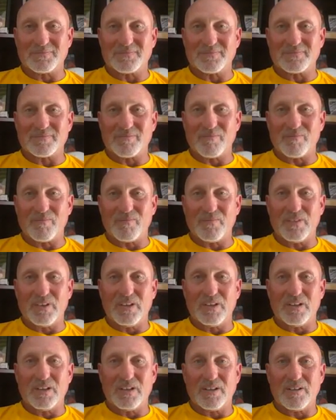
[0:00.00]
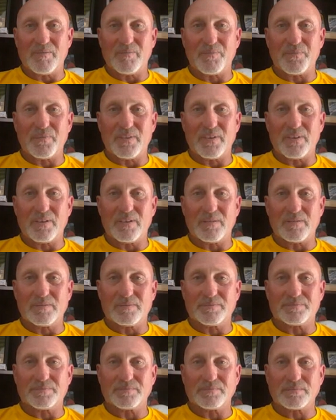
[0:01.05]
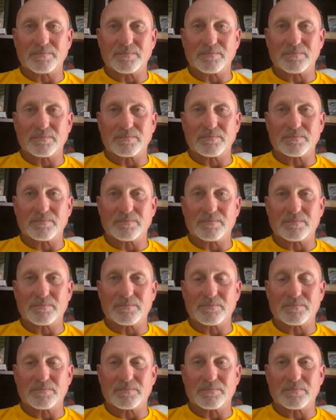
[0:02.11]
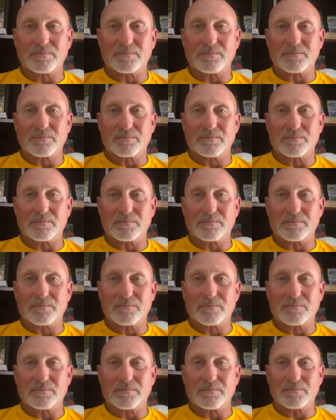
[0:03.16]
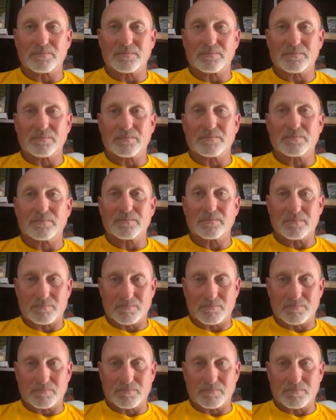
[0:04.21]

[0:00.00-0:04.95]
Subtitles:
No words are spoken by the person on screen.